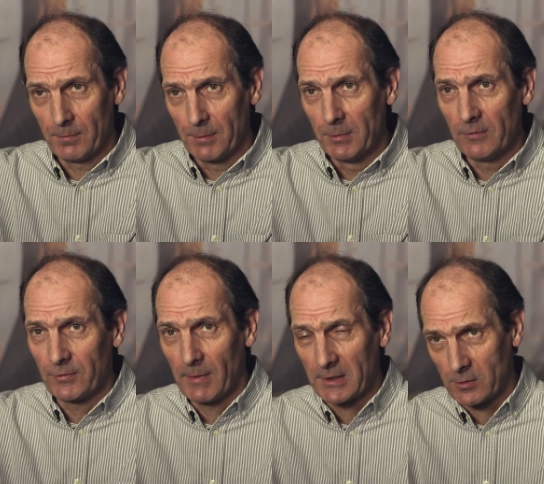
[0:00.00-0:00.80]
the move
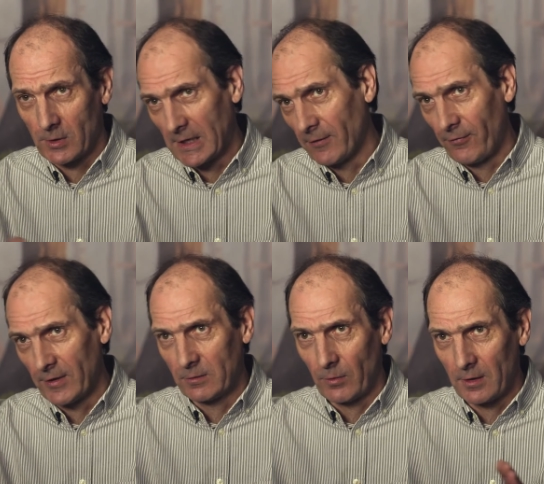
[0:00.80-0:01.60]
to make sure it kind of
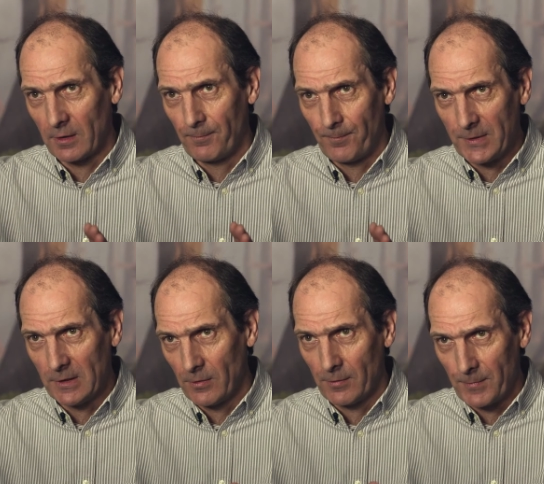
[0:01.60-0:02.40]
fits within the, you
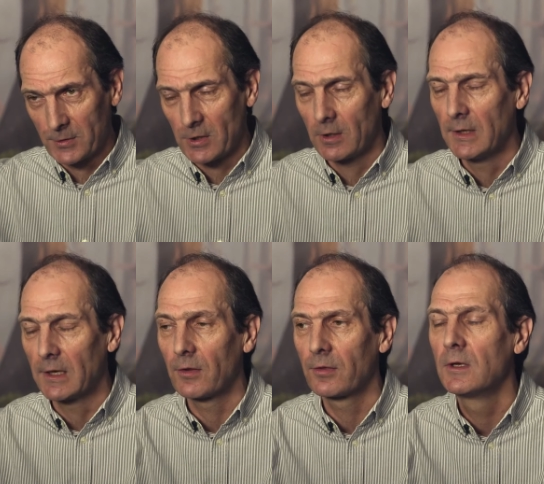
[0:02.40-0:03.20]
know, the, the shot
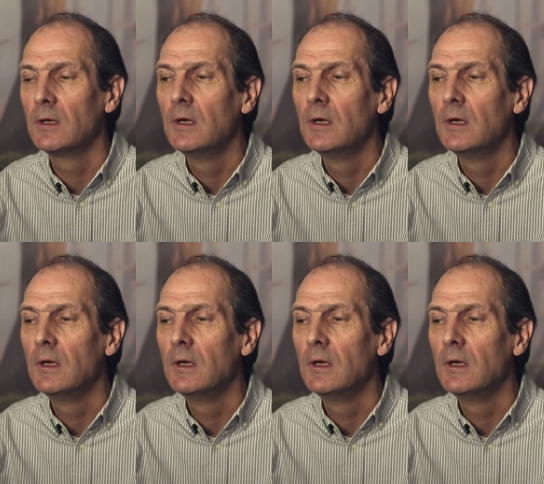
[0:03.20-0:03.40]
length.